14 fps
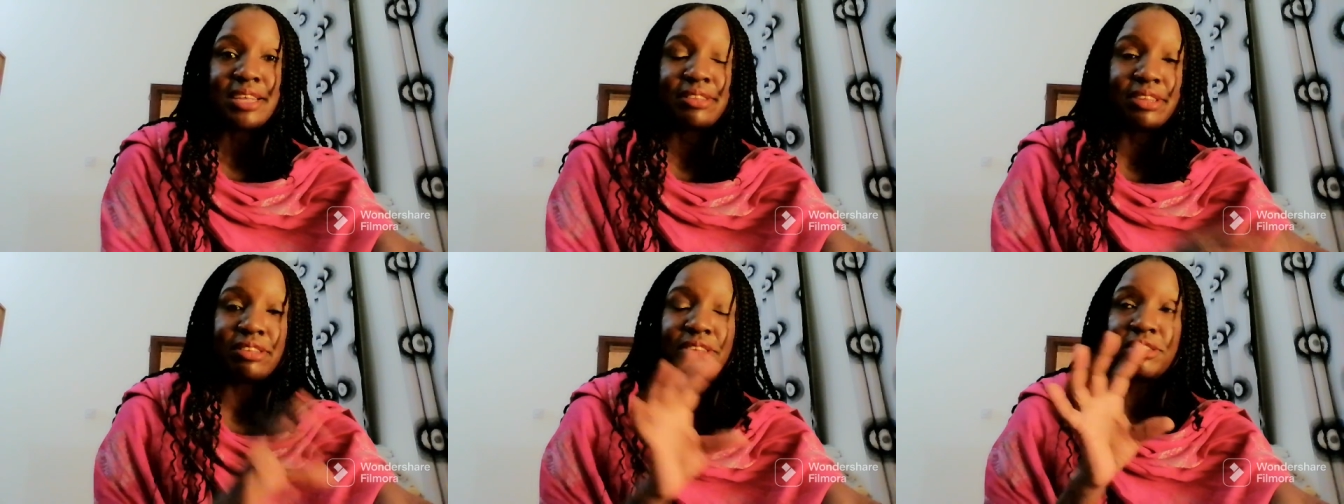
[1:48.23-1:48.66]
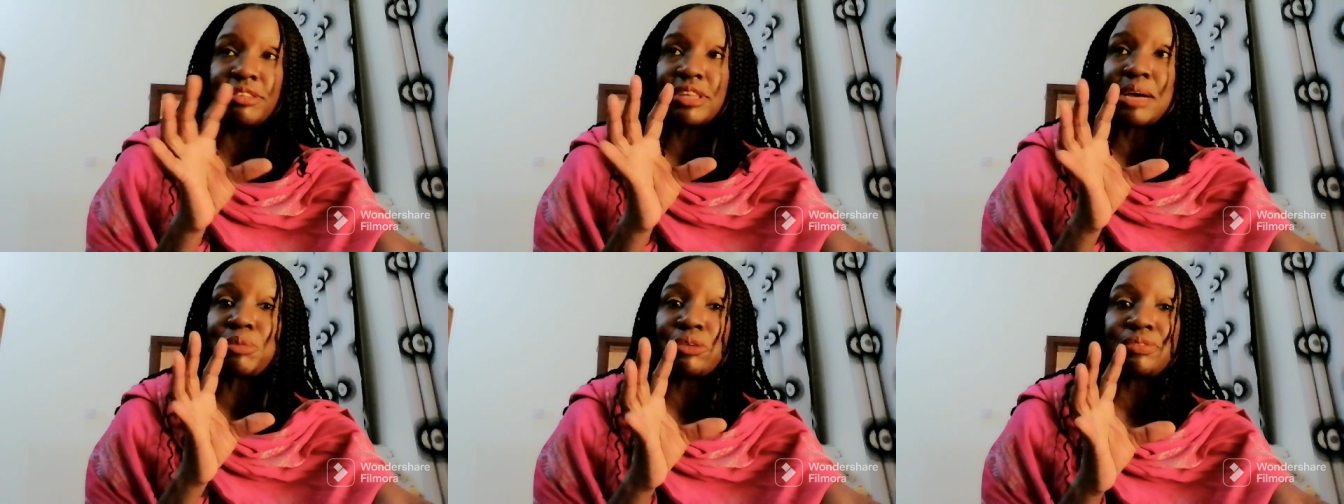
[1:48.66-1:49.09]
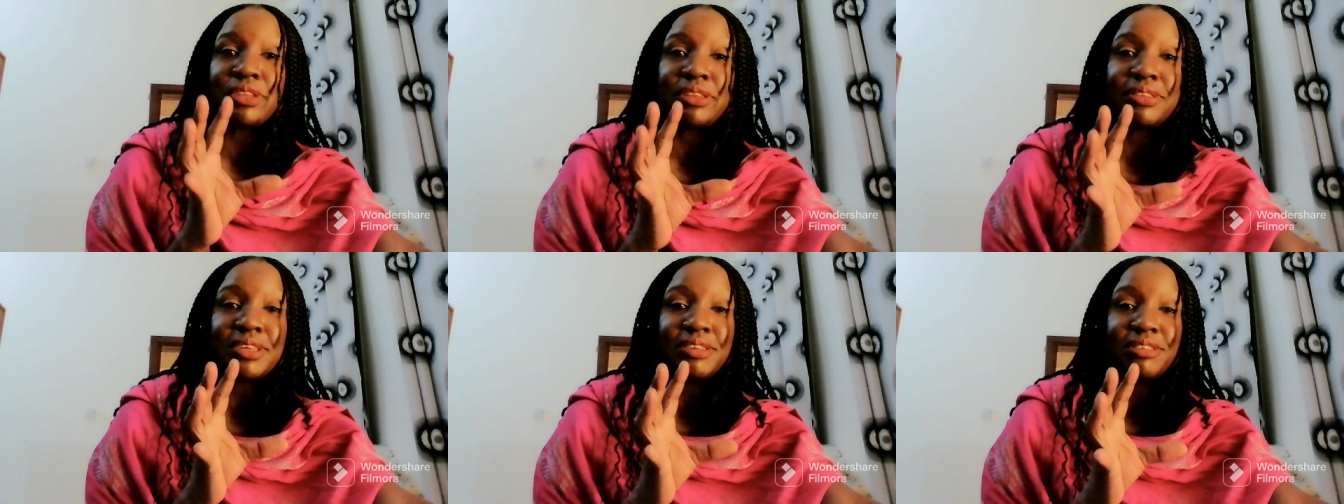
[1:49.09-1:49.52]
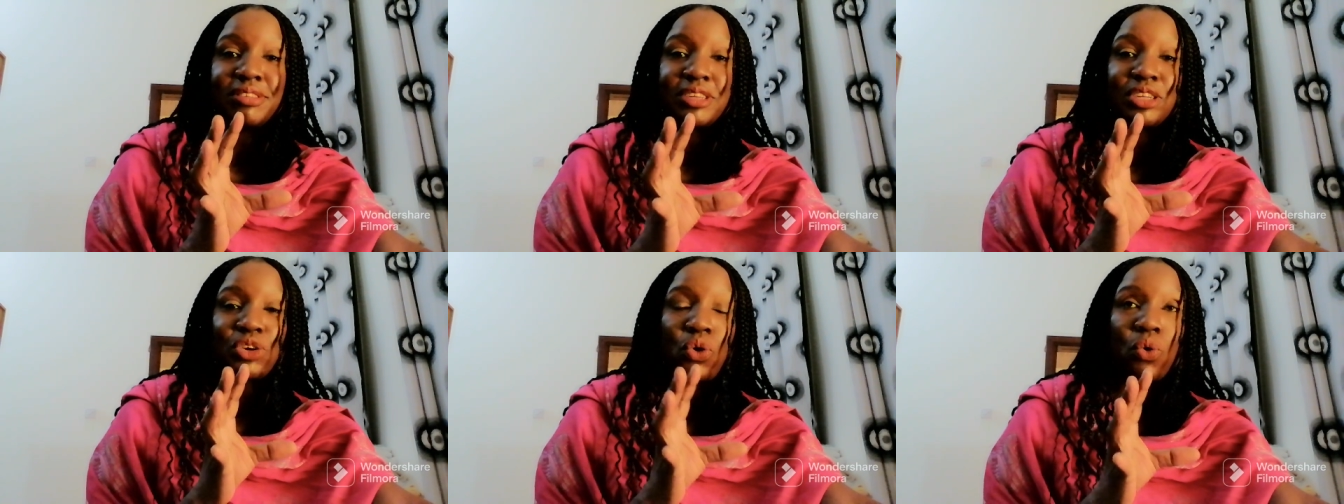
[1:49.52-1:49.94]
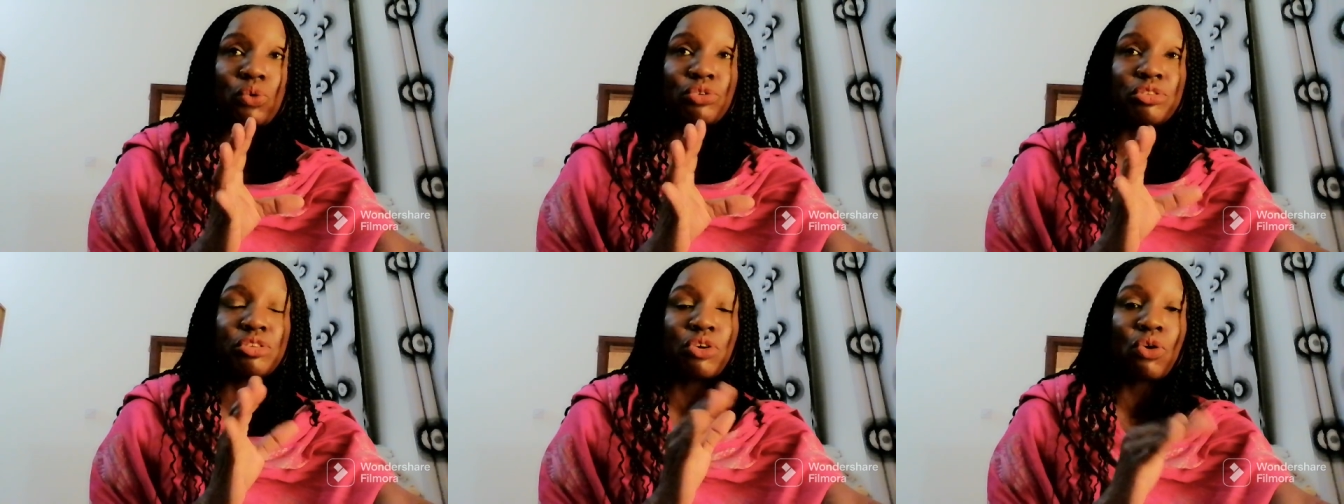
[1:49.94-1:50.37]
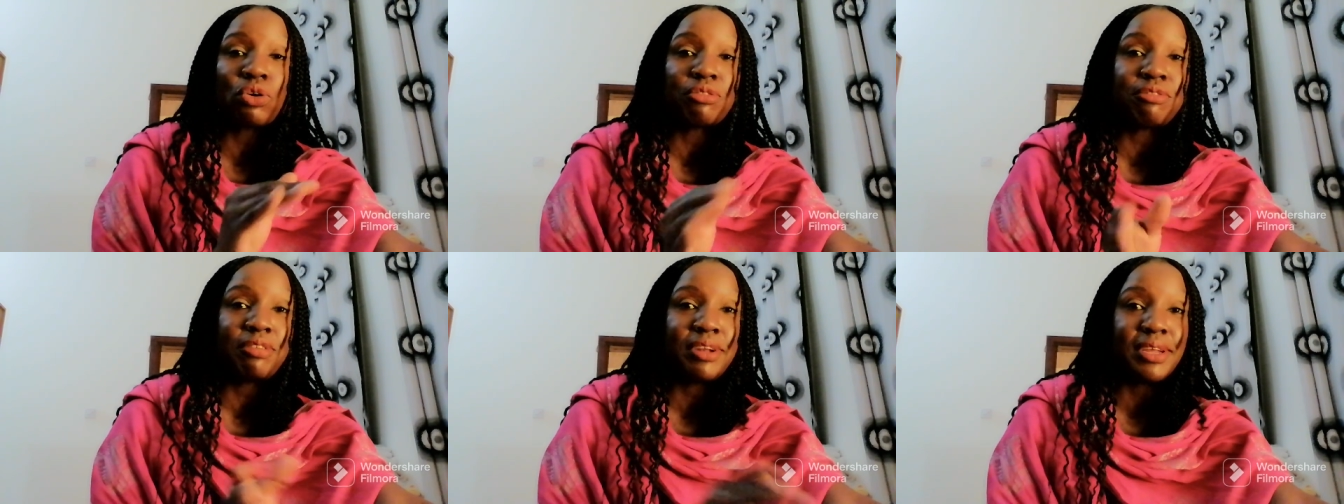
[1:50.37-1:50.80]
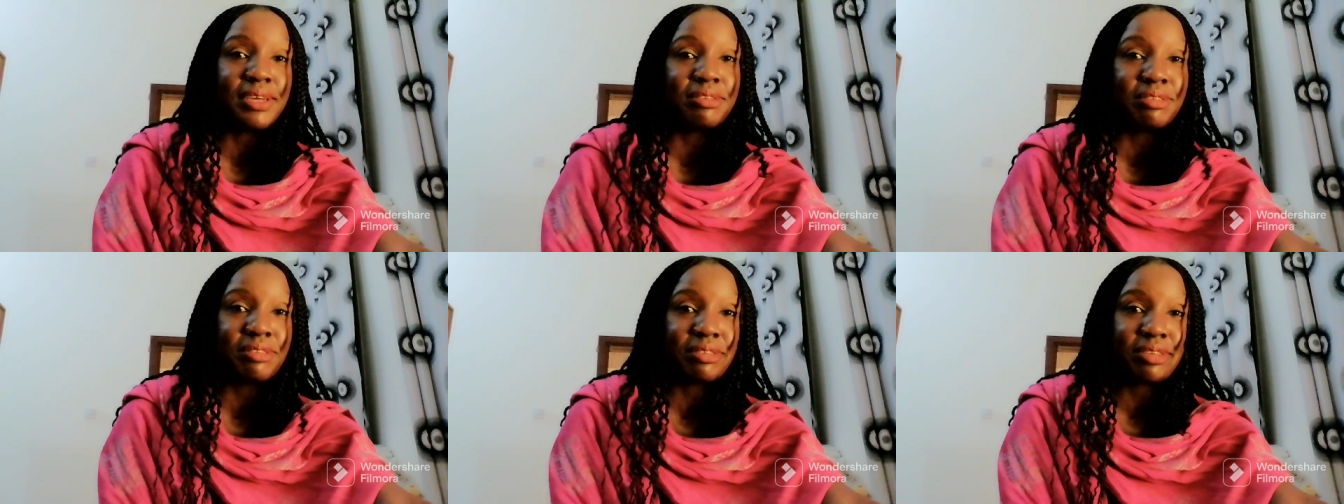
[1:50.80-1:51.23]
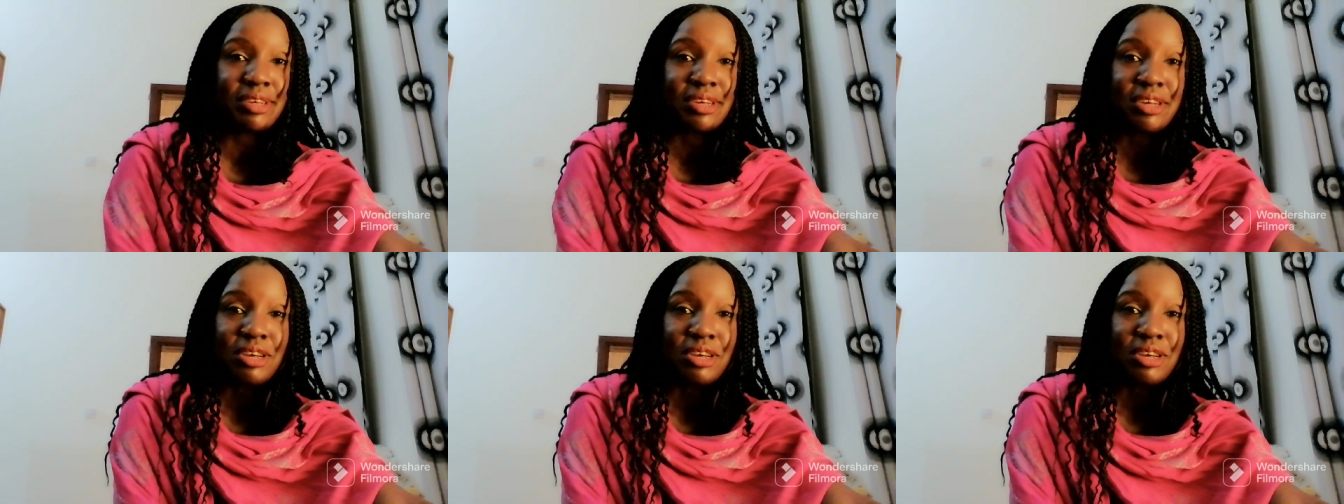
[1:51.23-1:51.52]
These are some of the things that cause conflicts